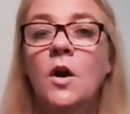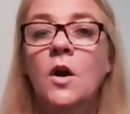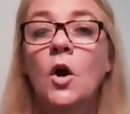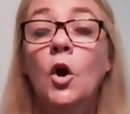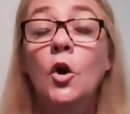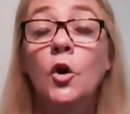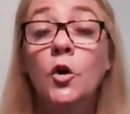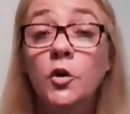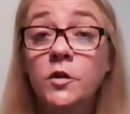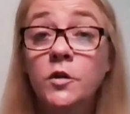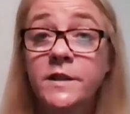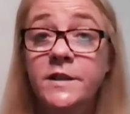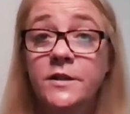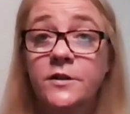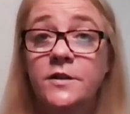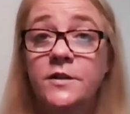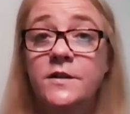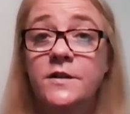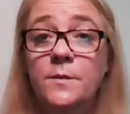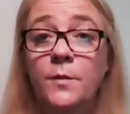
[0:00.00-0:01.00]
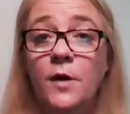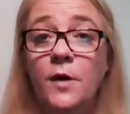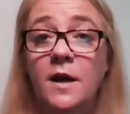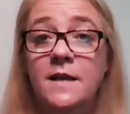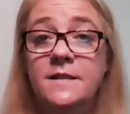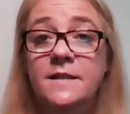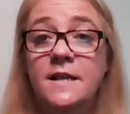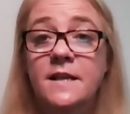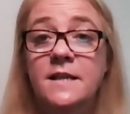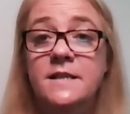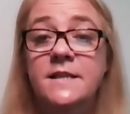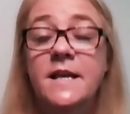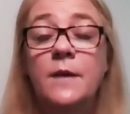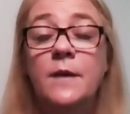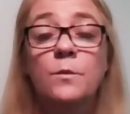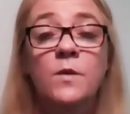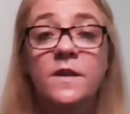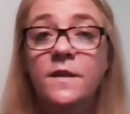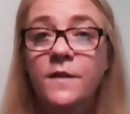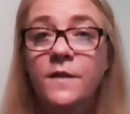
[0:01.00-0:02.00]
Earlier in the process and
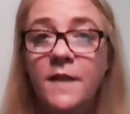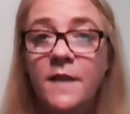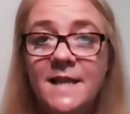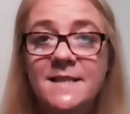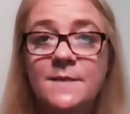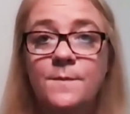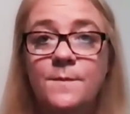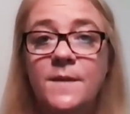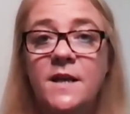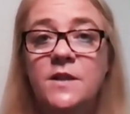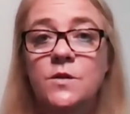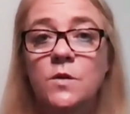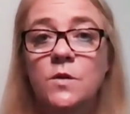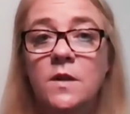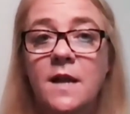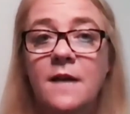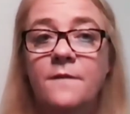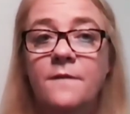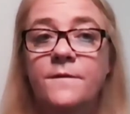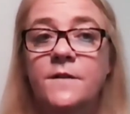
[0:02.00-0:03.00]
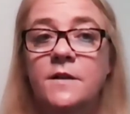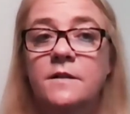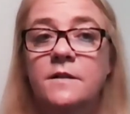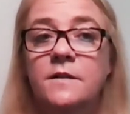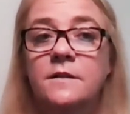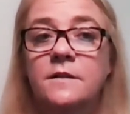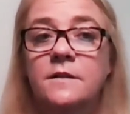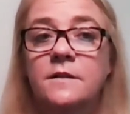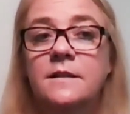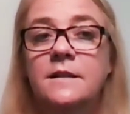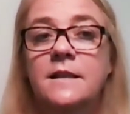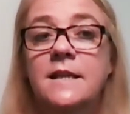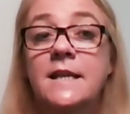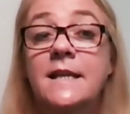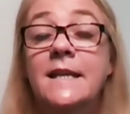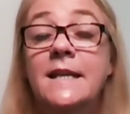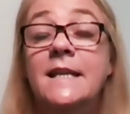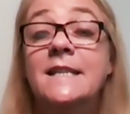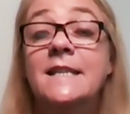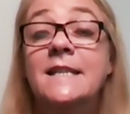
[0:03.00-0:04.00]
with less manual effort,
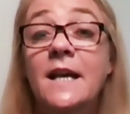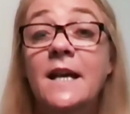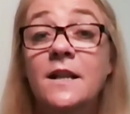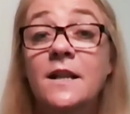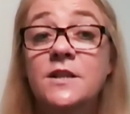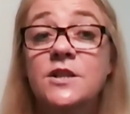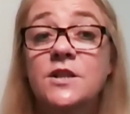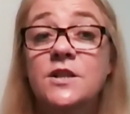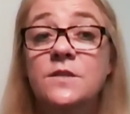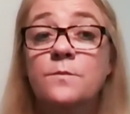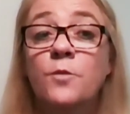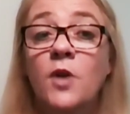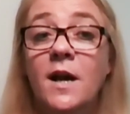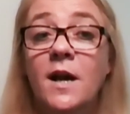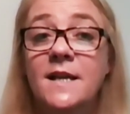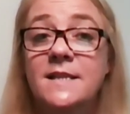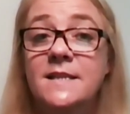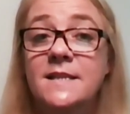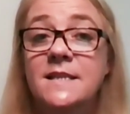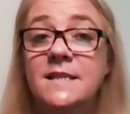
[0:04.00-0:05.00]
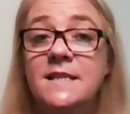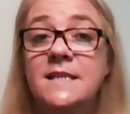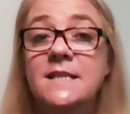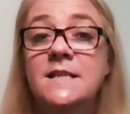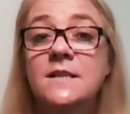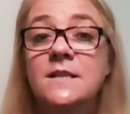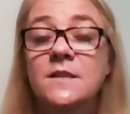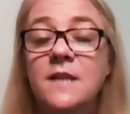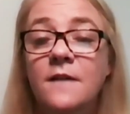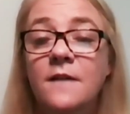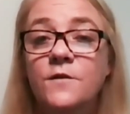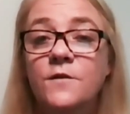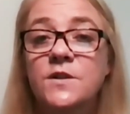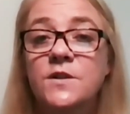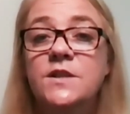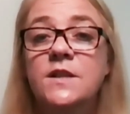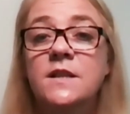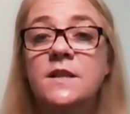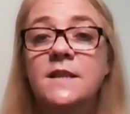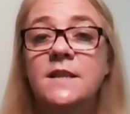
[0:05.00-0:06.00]
intelligent processes
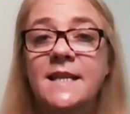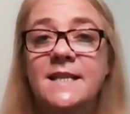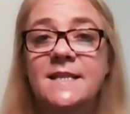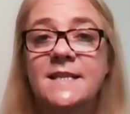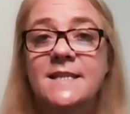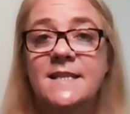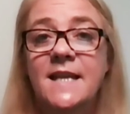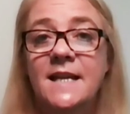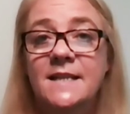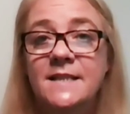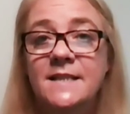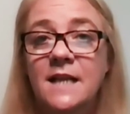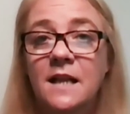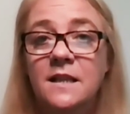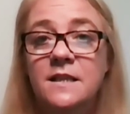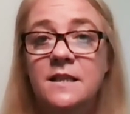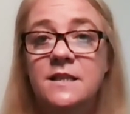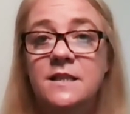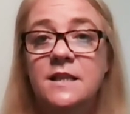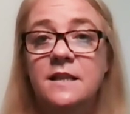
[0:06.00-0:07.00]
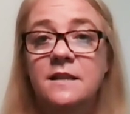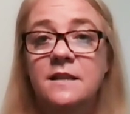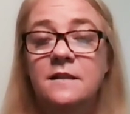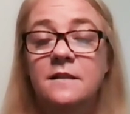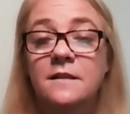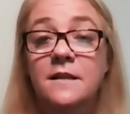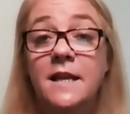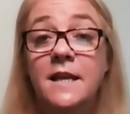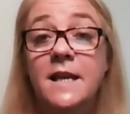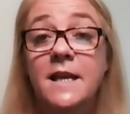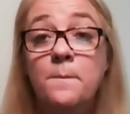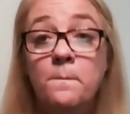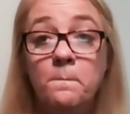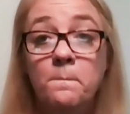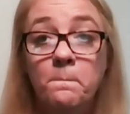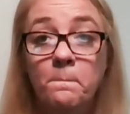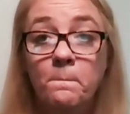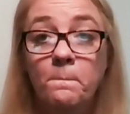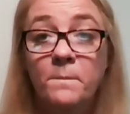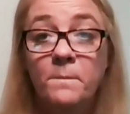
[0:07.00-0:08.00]
leverage the latest technology like
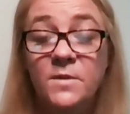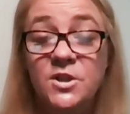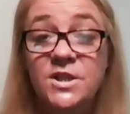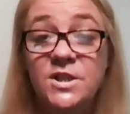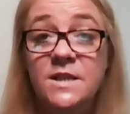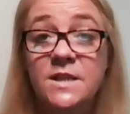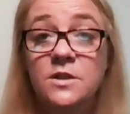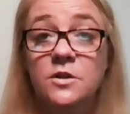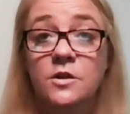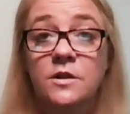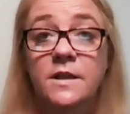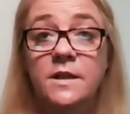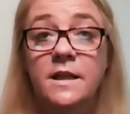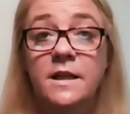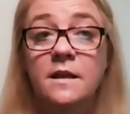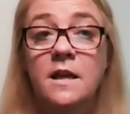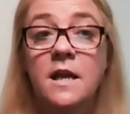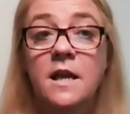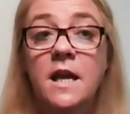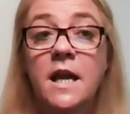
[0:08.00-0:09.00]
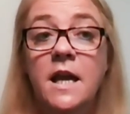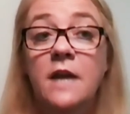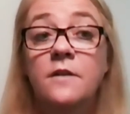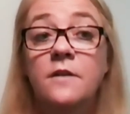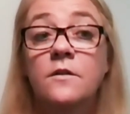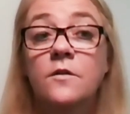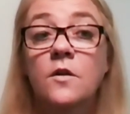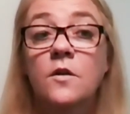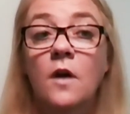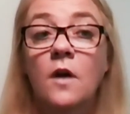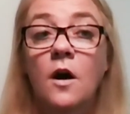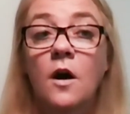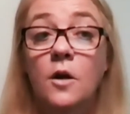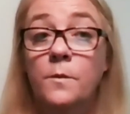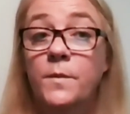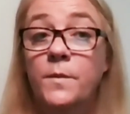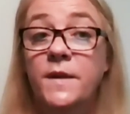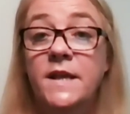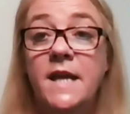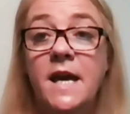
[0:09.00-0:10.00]
machine learning and
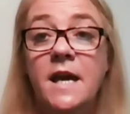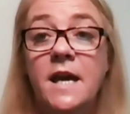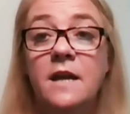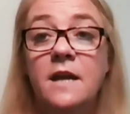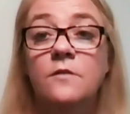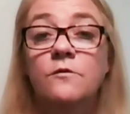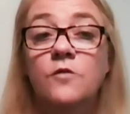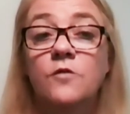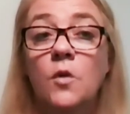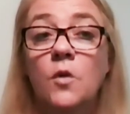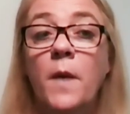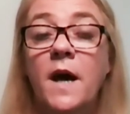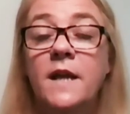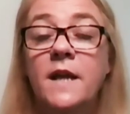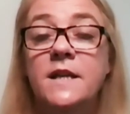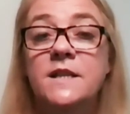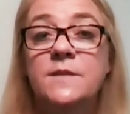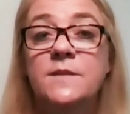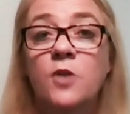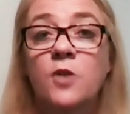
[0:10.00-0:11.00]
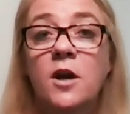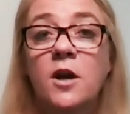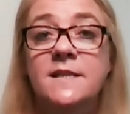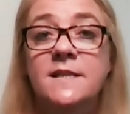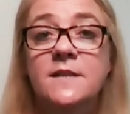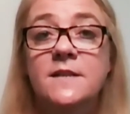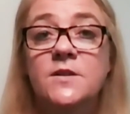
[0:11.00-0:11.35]
RPA, robotics process